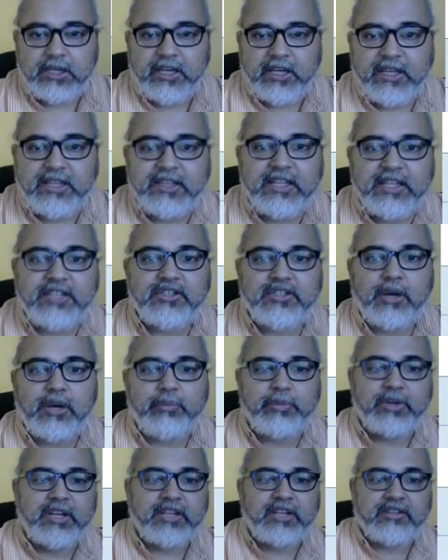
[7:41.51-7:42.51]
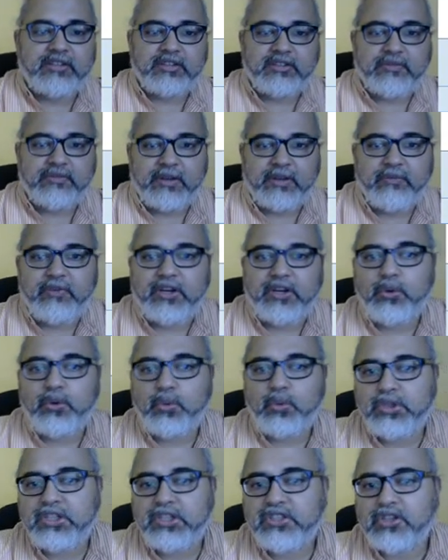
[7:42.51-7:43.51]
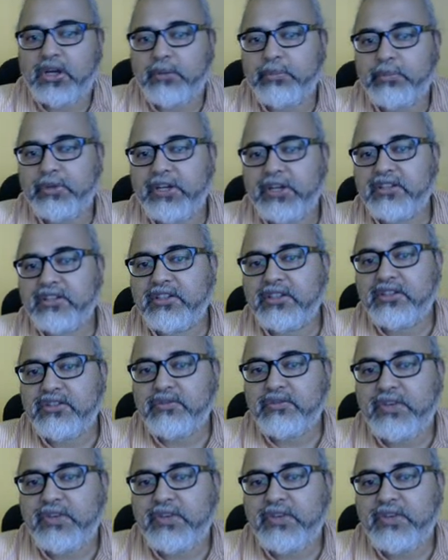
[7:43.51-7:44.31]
in these operations, when we do these operations,